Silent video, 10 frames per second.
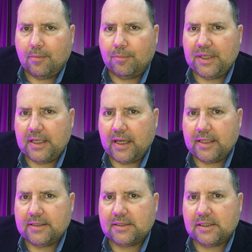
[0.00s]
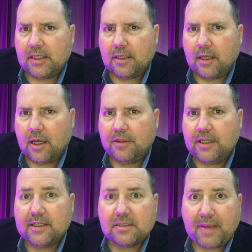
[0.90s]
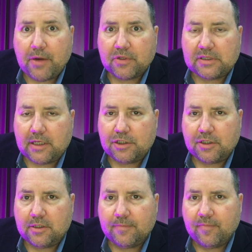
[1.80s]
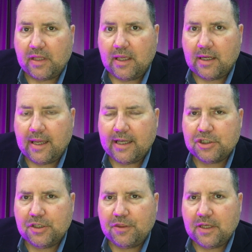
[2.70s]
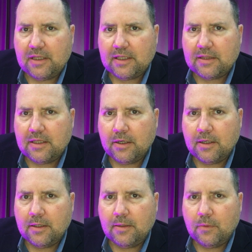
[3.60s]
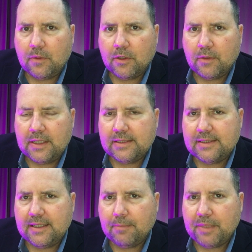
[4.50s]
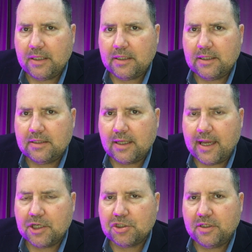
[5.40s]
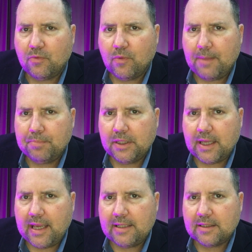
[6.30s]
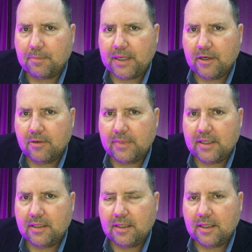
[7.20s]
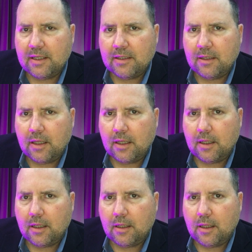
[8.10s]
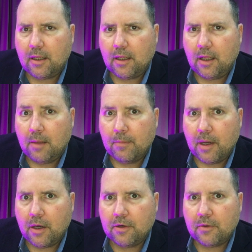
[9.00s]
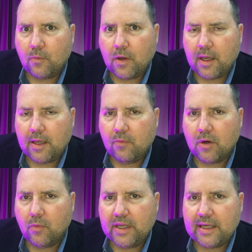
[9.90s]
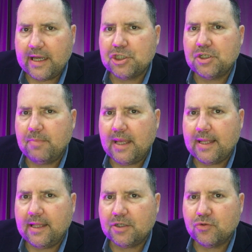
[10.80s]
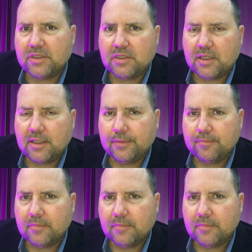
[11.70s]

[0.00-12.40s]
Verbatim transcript: Because I think it's a power station, and I actually think that there, there is the ability to actually replicate the pyramid in a modern way where we could actually make electricity.